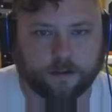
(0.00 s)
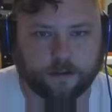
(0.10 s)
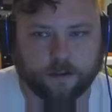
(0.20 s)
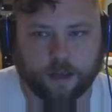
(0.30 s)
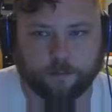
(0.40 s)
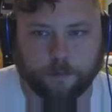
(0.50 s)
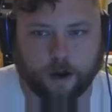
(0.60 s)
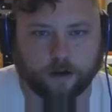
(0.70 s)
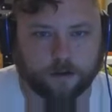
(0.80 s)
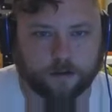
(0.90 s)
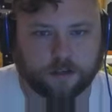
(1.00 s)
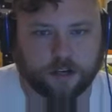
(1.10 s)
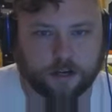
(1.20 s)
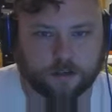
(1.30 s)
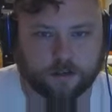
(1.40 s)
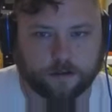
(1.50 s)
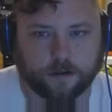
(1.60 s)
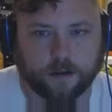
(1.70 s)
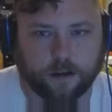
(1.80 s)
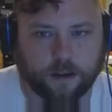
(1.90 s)
That models the change
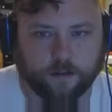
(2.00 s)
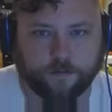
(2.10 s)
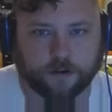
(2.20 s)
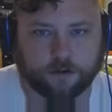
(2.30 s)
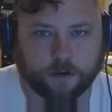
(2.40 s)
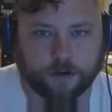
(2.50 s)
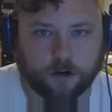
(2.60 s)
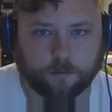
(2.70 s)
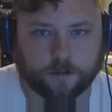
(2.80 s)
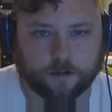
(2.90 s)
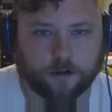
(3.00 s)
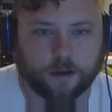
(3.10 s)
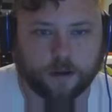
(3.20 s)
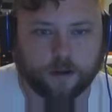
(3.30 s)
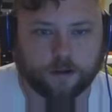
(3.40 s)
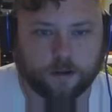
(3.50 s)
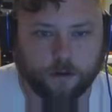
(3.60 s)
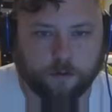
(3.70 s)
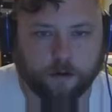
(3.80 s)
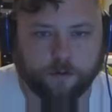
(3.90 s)
in the first three terms. So
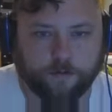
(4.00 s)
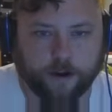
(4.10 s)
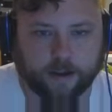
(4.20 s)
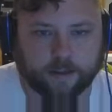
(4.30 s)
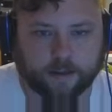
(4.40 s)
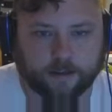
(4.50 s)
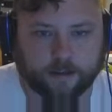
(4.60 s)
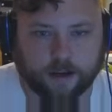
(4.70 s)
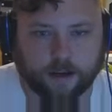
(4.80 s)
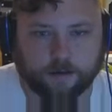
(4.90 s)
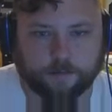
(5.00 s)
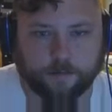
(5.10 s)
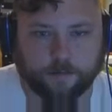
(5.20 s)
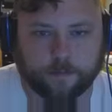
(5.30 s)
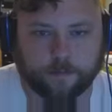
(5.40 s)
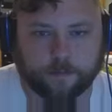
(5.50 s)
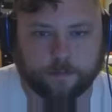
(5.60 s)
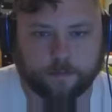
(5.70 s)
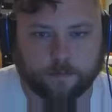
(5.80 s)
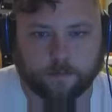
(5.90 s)
we want to find the sum
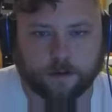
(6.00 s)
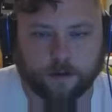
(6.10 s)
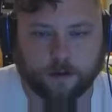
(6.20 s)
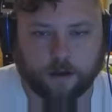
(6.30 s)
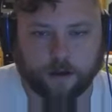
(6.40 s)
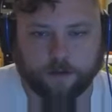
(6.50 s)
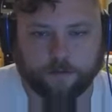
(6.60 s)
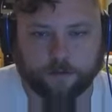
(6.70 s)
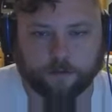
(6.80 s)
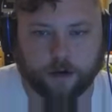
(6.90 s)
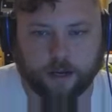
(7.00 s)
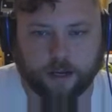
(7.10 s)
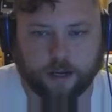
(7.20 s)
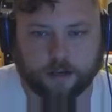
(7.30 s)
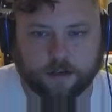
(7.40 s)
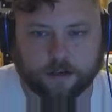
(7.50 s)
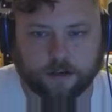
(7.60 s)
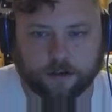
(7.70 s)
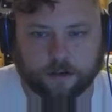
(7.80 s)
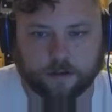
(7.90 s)
of three
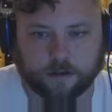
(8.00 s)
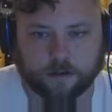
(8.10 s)
integers.